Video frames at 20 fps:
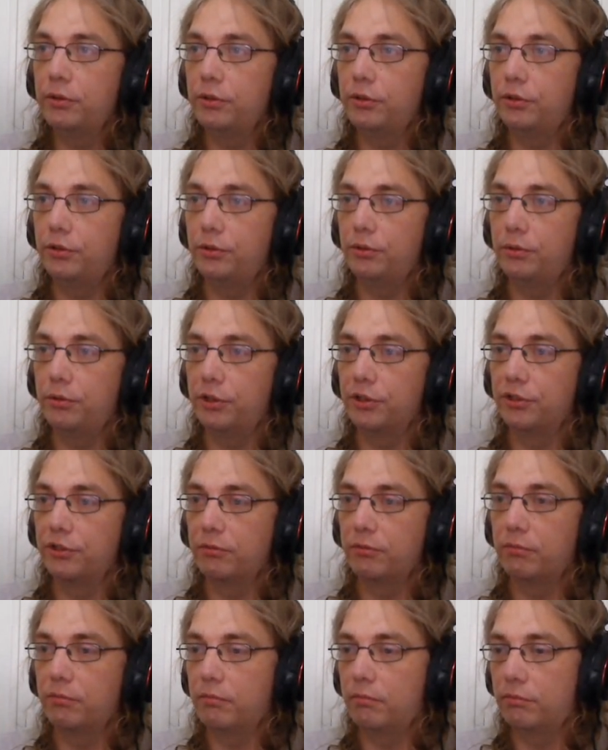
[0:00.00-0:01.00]
to
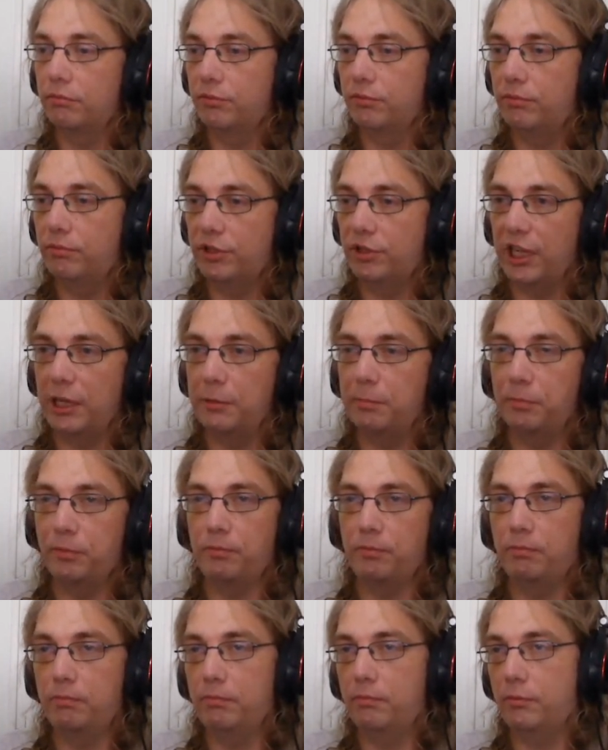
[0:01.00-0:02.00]
just skip
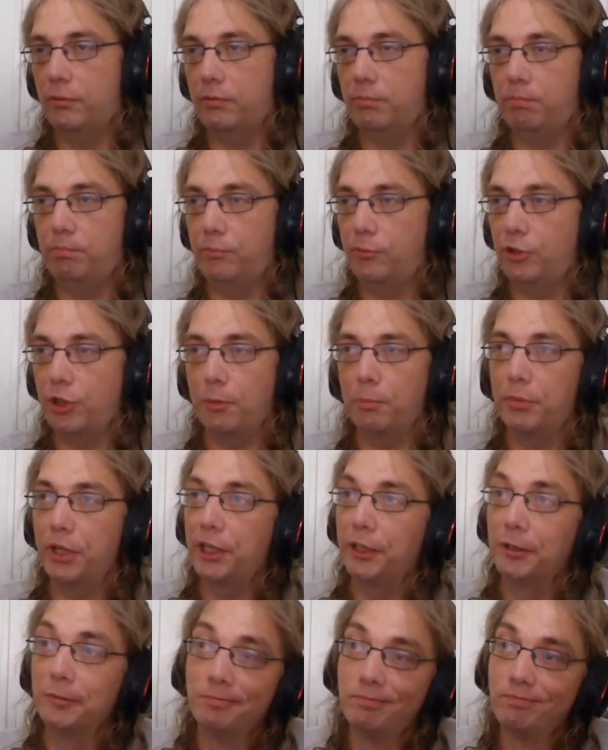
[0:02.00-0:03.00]

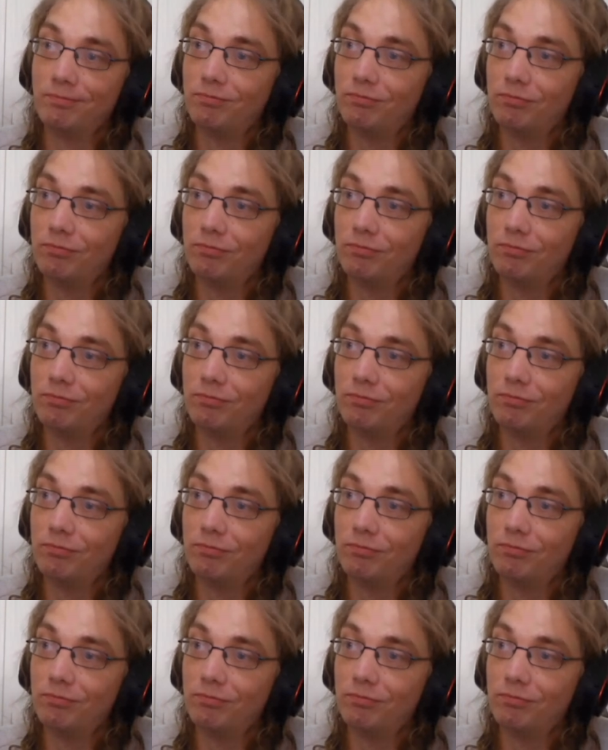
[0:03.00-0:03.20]
jumping.